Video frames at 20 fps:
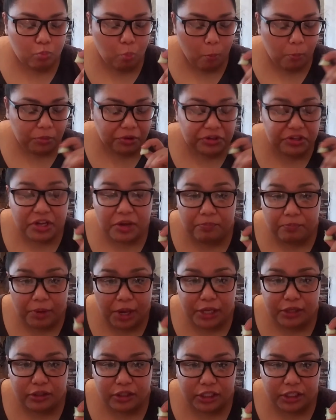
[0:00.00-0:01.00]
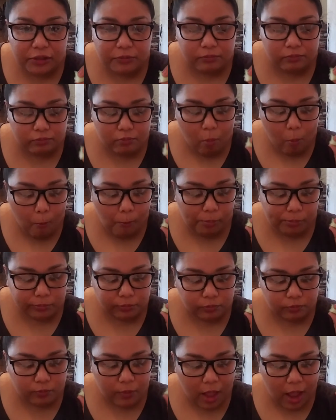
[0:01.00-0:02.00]
because I baked it,
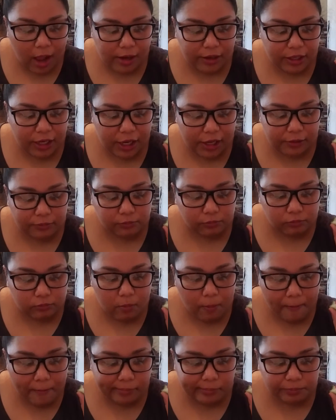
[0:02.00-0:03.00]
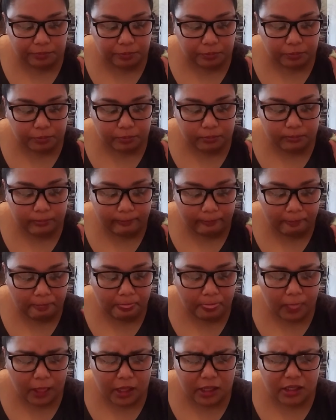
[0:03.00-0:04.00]
and yet,
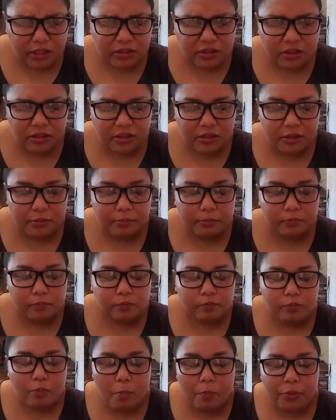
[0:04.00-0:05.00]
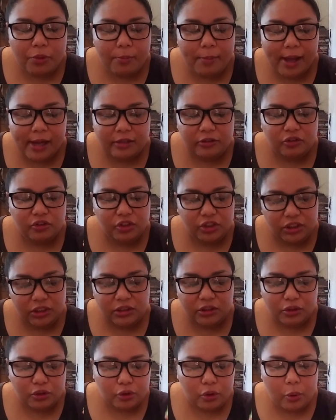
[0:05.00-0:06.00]
I guess because the mac and cheese
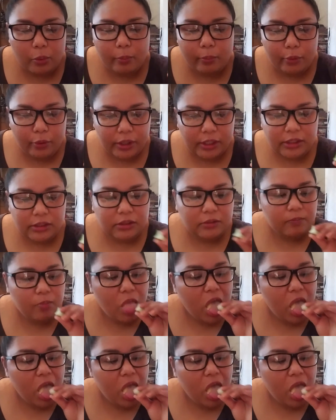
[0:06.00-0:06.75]
is so moist,